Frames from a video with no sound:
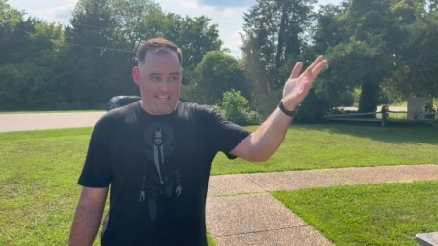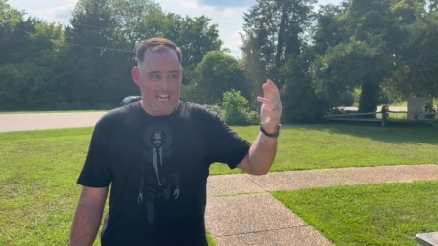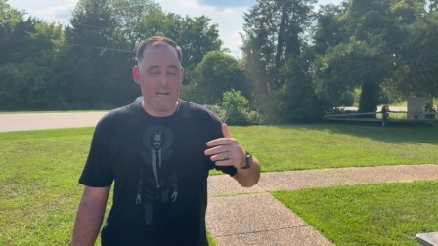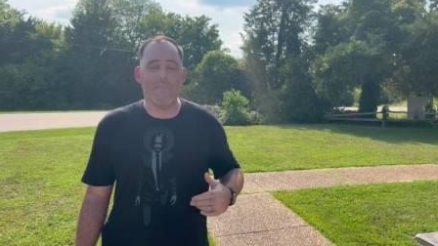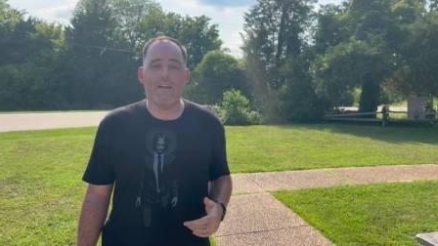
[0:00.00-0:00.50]

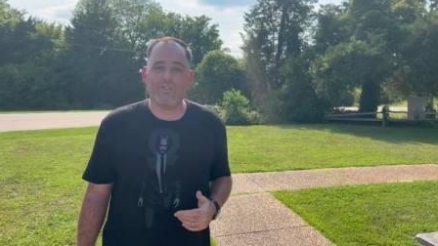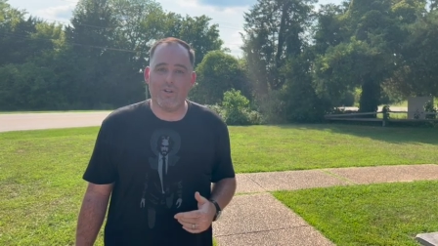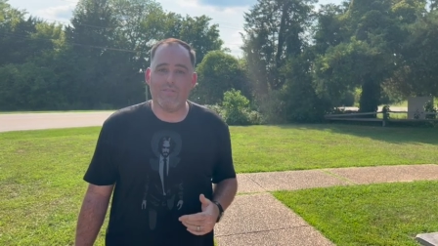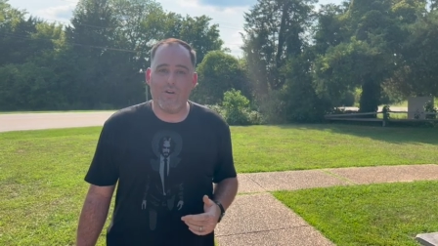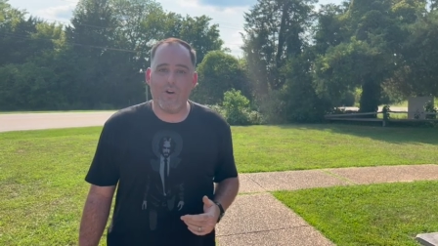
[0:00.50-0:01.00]
He met
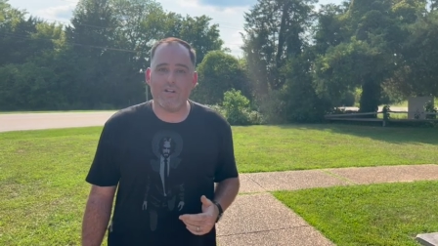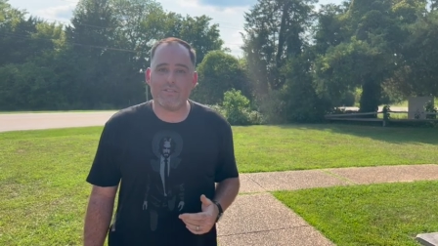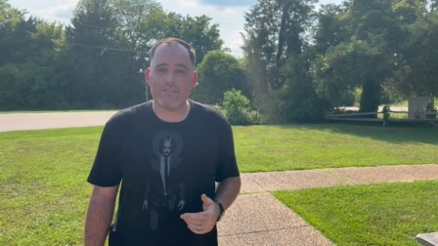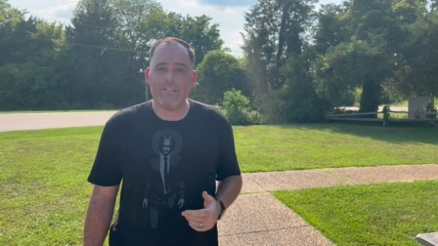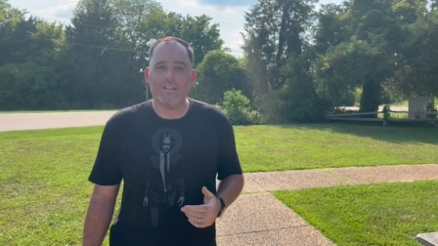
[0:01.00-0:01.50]
General Forrest,
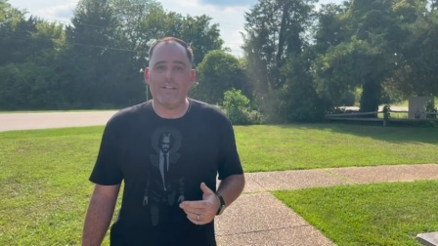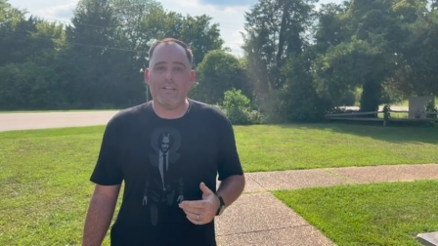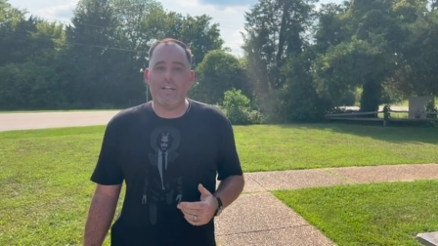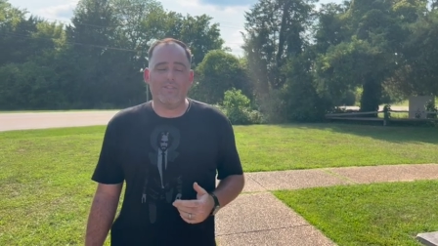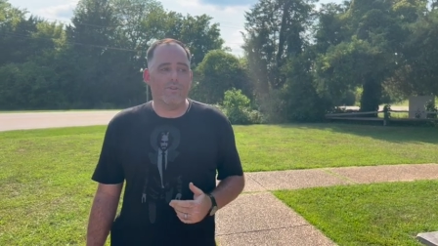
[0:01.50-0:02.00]

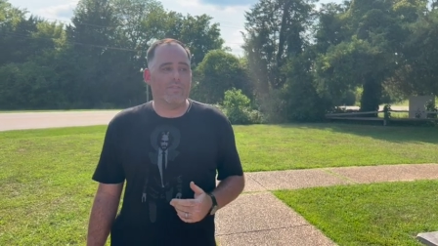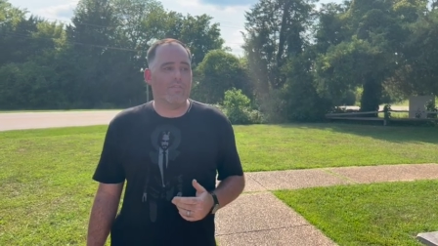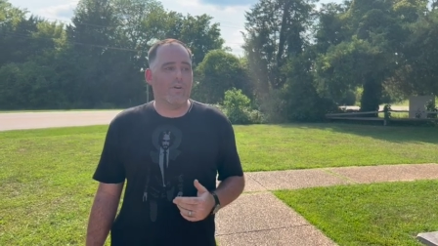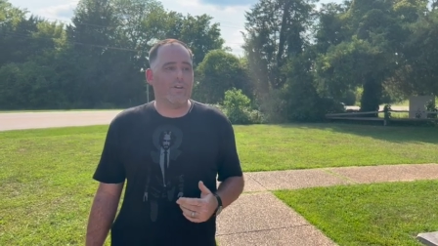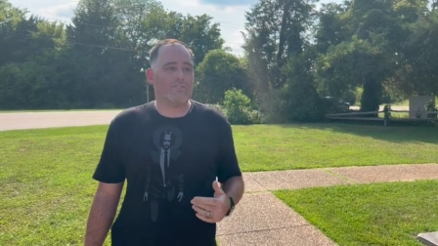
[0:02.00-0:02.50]
and General
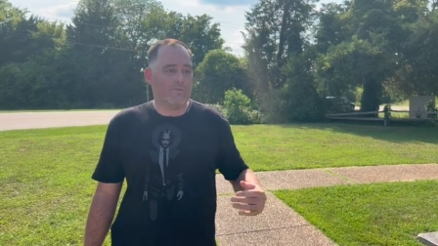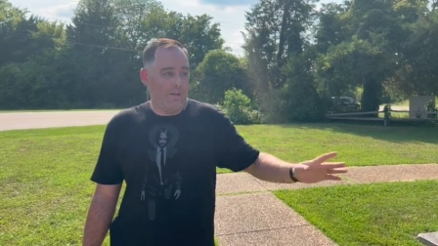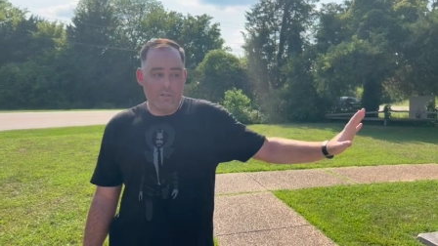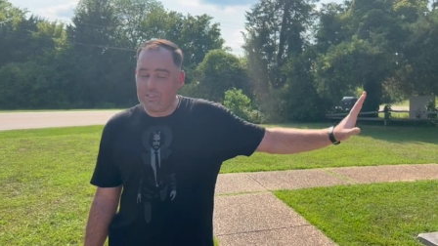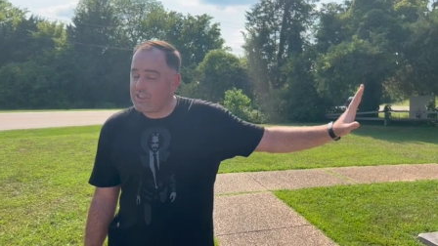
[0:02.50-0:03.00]
Forrest
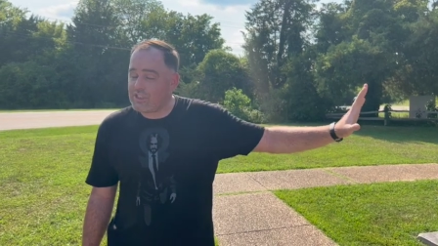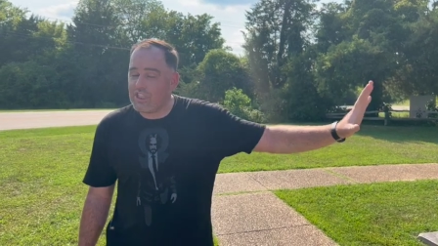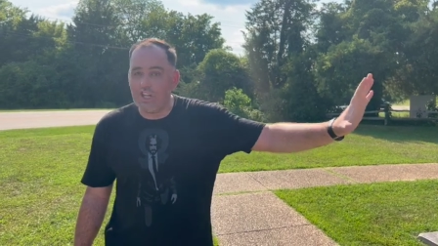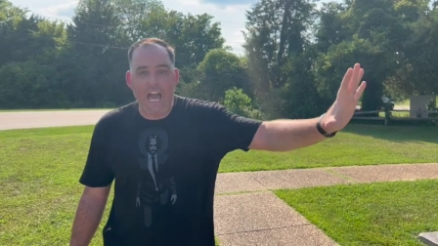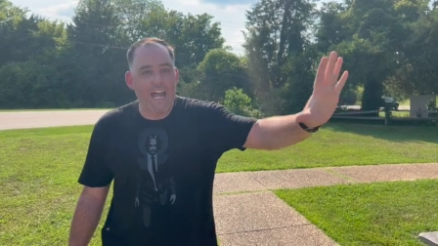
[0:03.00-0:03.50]

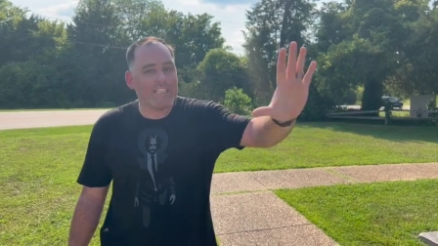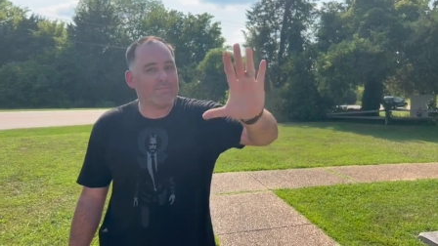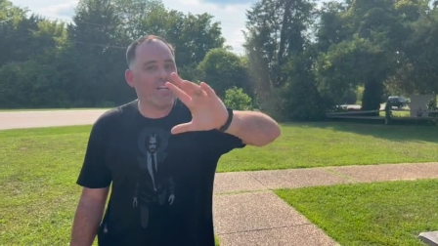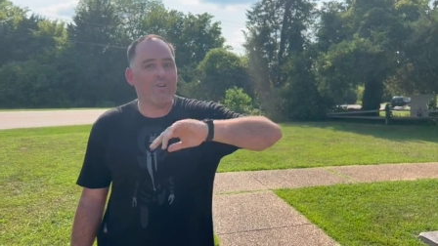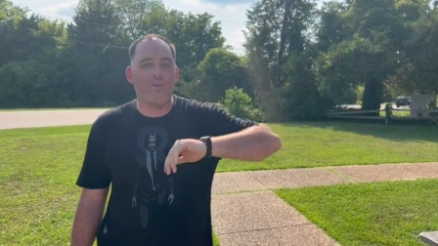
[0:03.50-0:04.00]
still had his
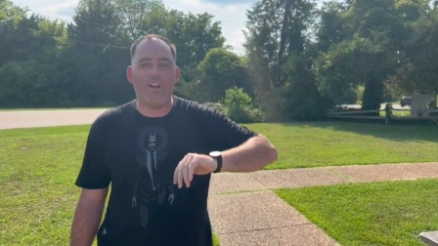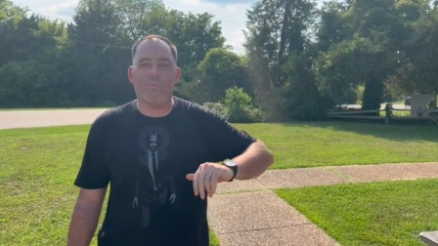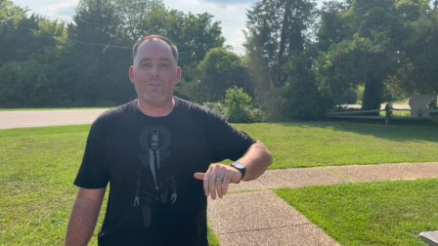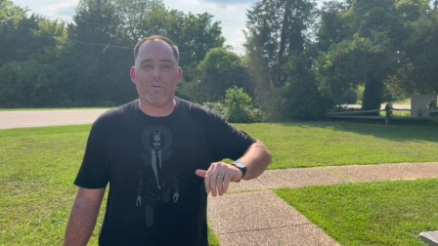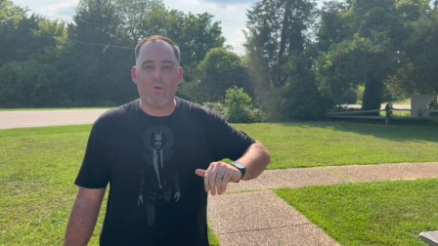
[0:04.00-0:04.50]
men running
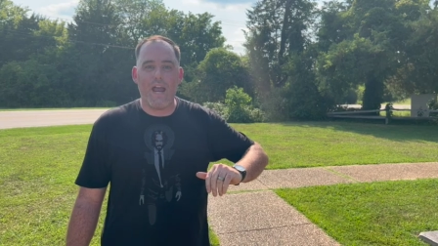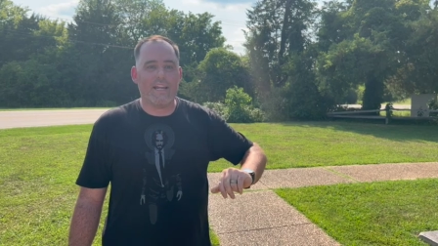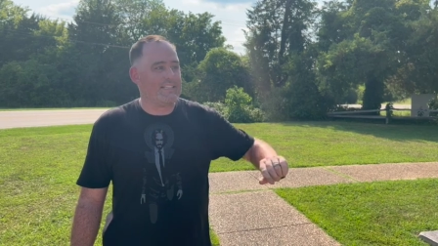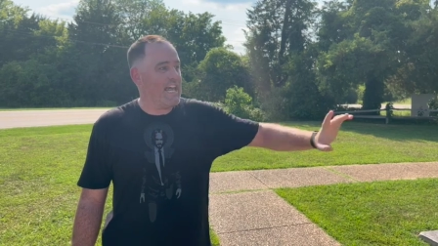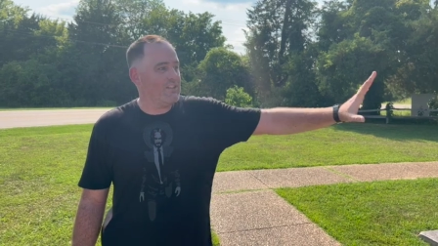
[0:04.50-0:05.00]
with the
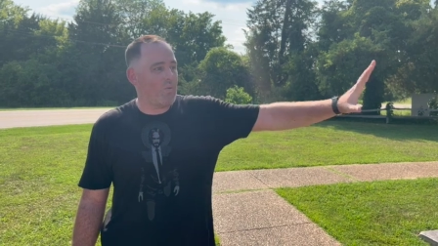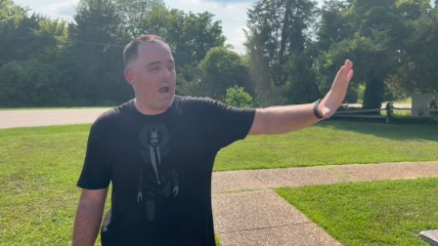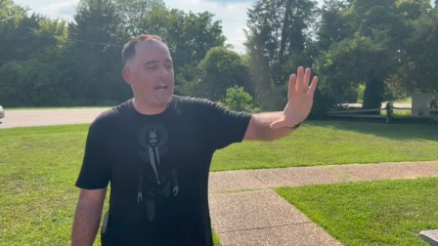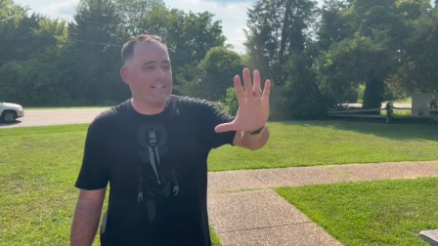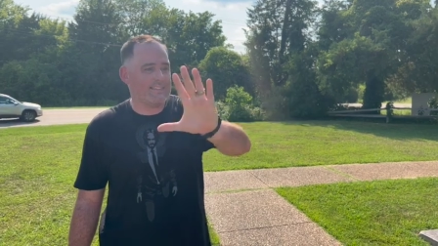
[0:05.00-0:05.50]
wagons, had his
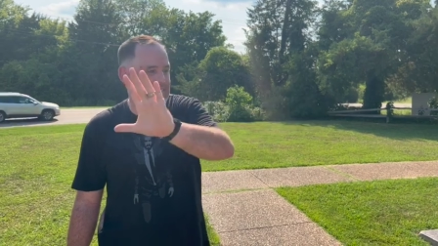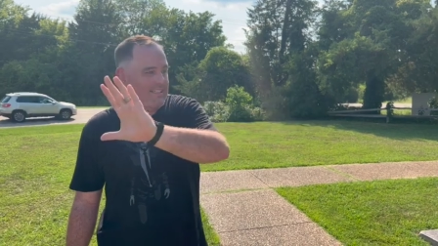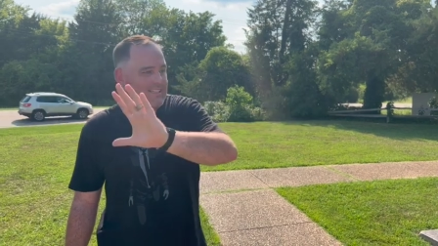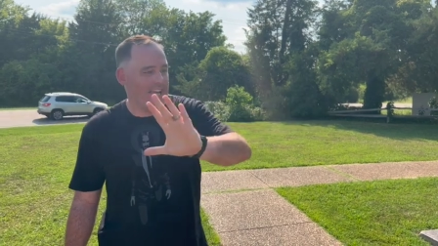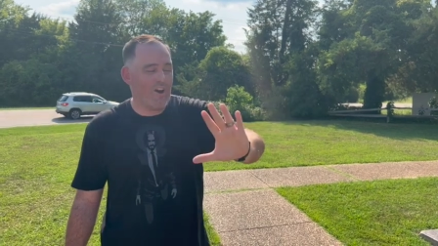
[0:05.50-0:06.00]
wagons
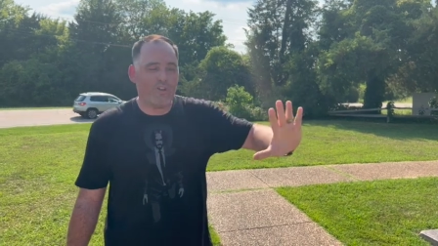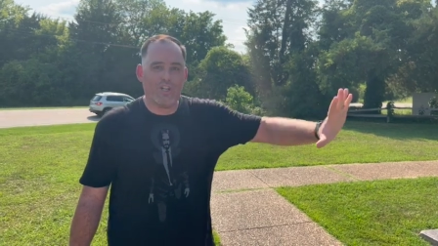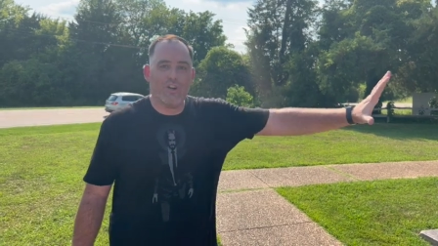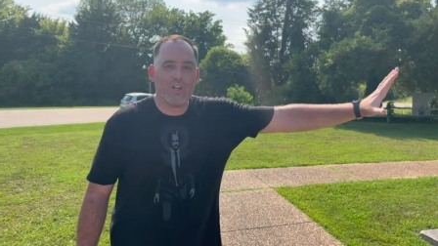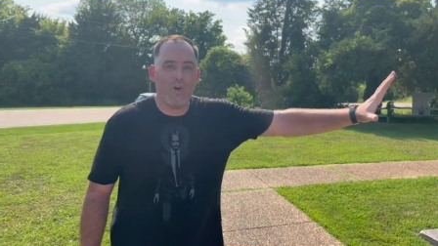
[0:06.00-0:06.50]
and
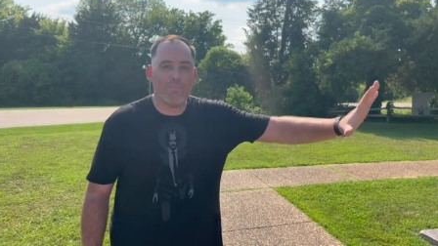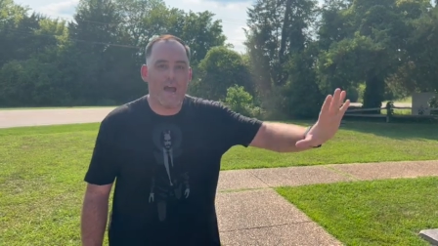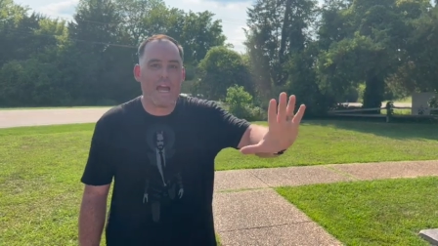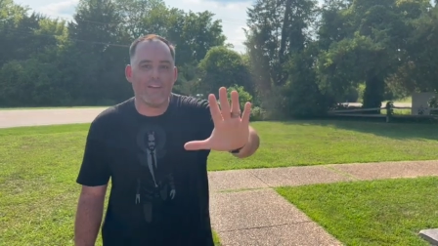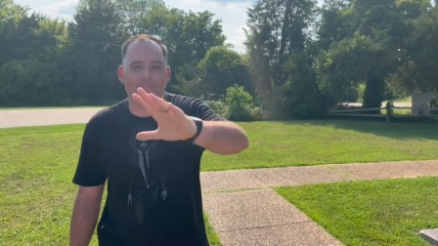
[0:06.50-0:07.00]
artillery going
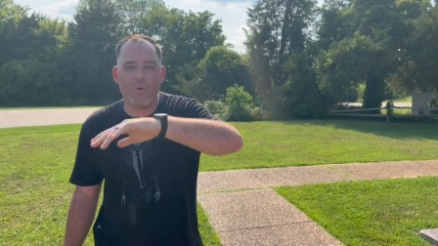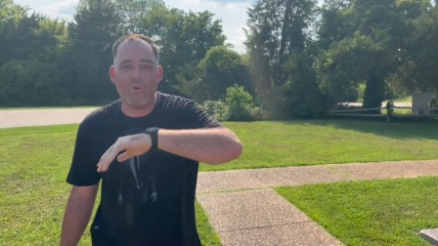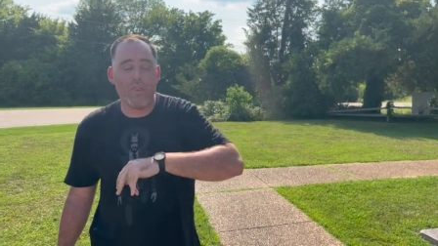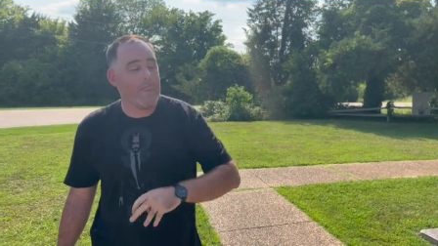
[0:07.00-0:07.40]
back and forth.